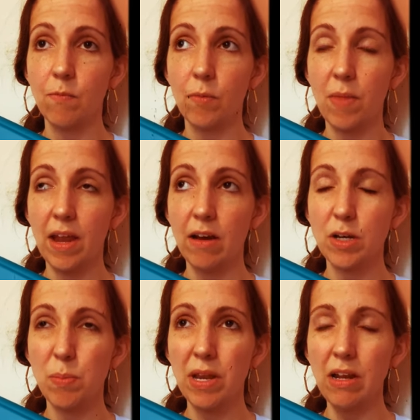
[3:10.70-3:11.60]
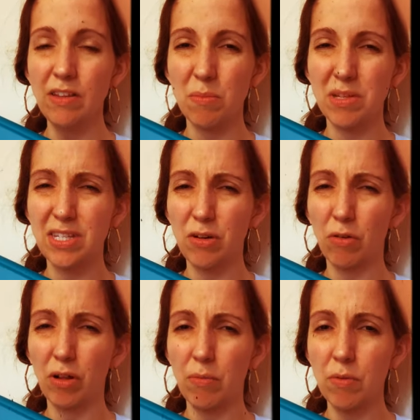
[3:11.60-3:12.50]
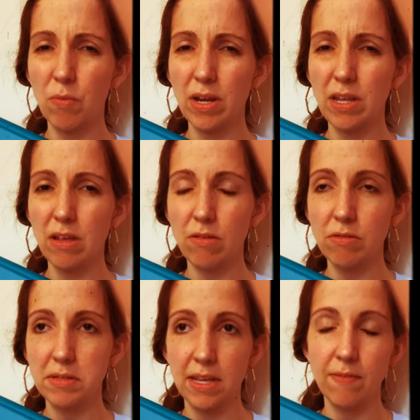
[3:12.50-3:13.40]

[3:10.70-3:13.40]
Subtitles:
from there, depending on the material I would want to use,